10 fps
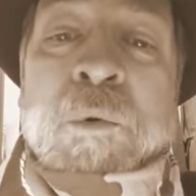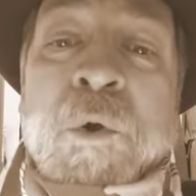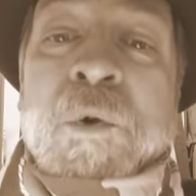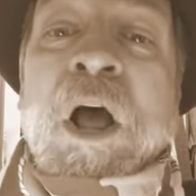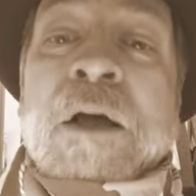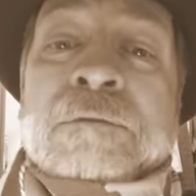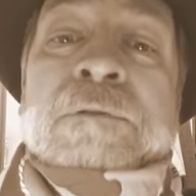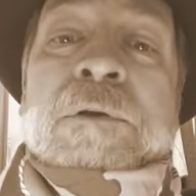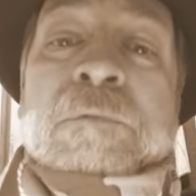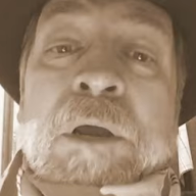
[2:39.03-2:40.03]

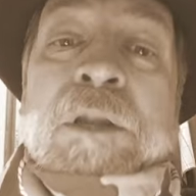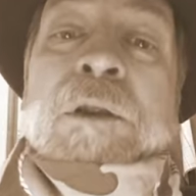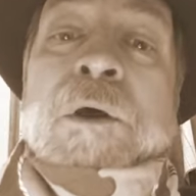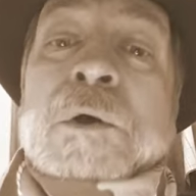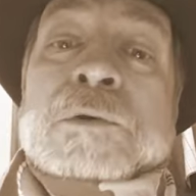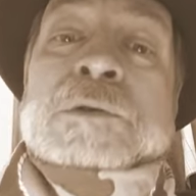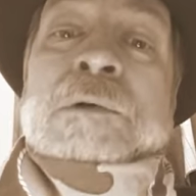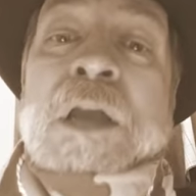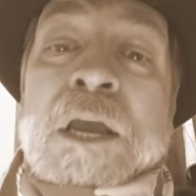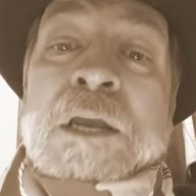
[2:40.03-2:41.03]
Rudolph the red-nosed
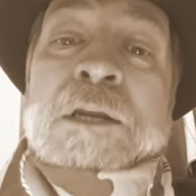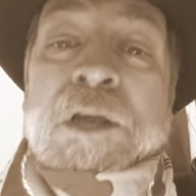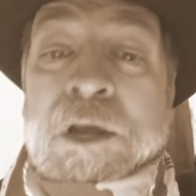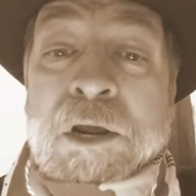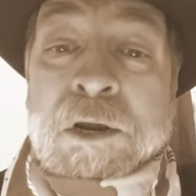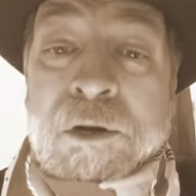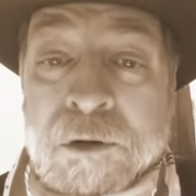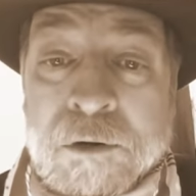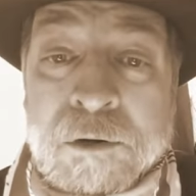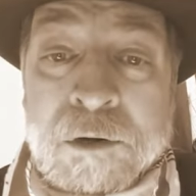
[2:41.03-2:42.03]

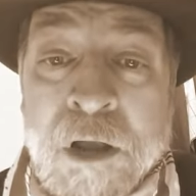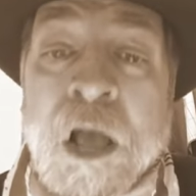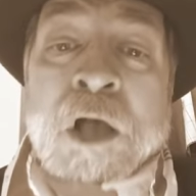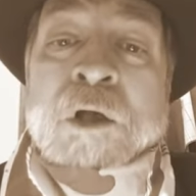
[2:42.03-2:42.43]
reindeer.